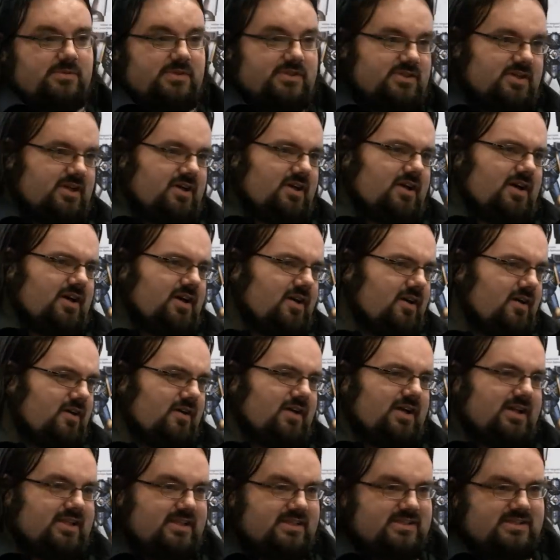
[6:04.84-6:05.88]
Marines are
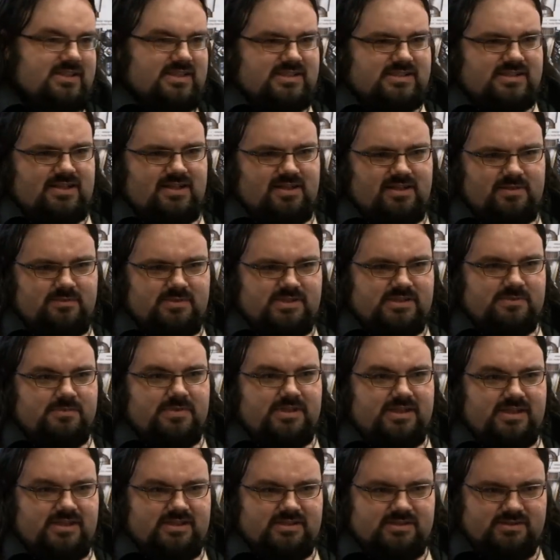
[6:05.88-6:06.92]
like this in this time and this
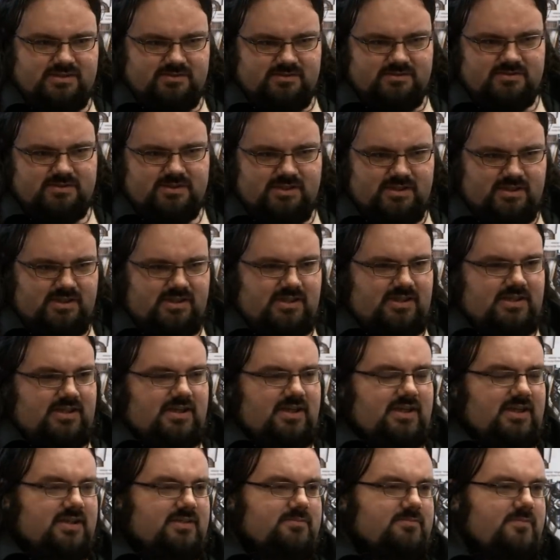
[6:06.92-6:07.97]
place, and
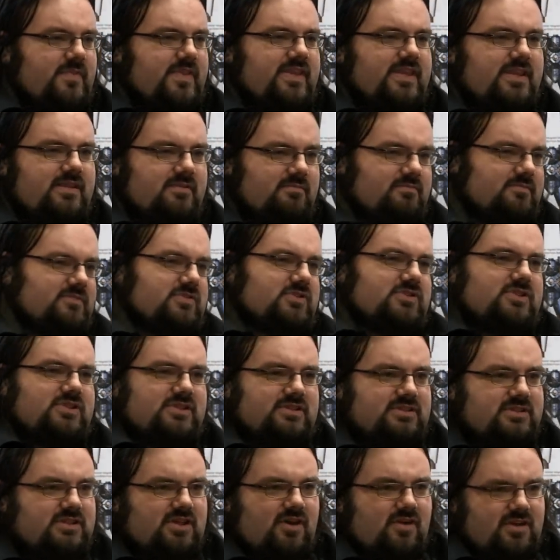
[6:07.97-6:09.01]
the
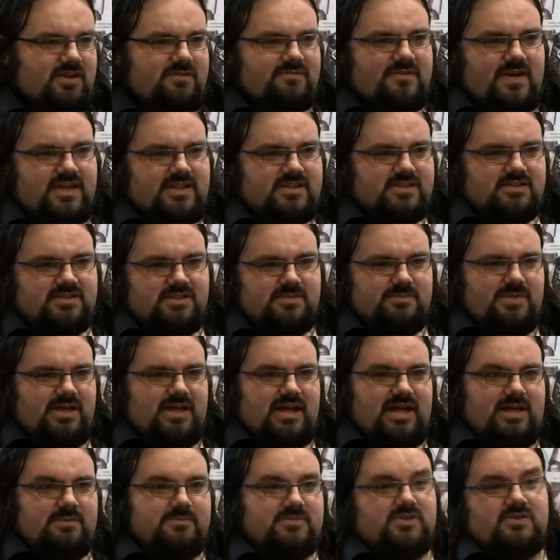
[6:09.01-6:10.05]
certain dark events that may
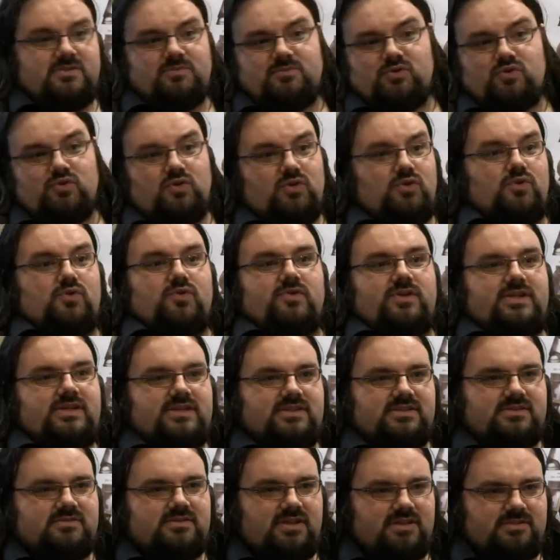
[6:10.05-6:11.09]
happen to them, or
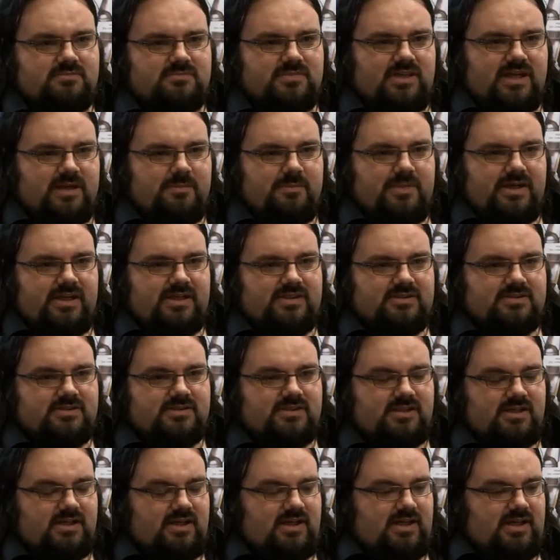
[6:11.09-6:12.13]
glorious campaigns,
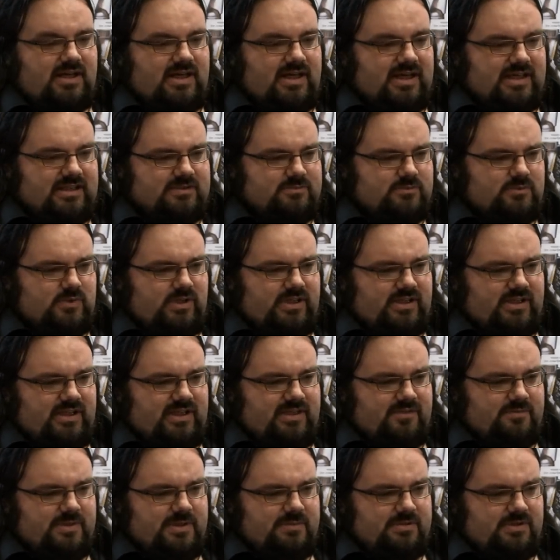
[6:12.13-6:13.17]
and we can
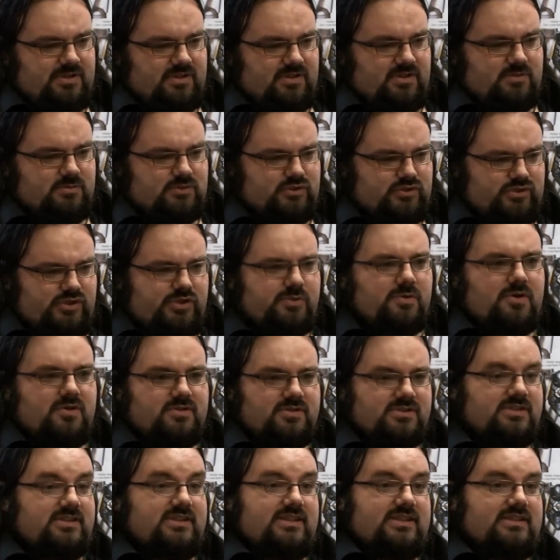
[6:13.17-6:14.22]
give people a lot more
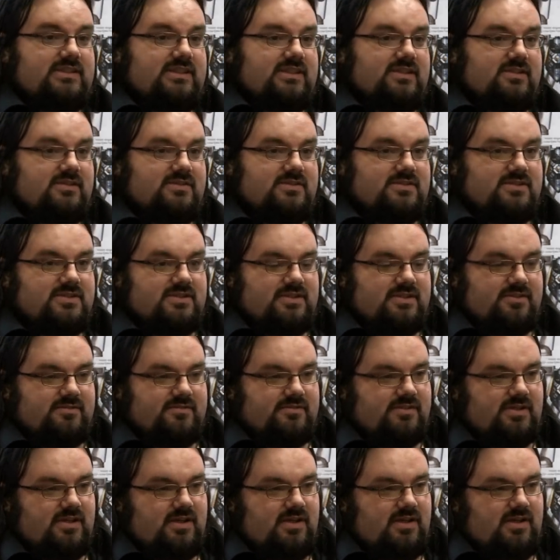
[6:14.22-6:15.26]
nuance and detail and stuff.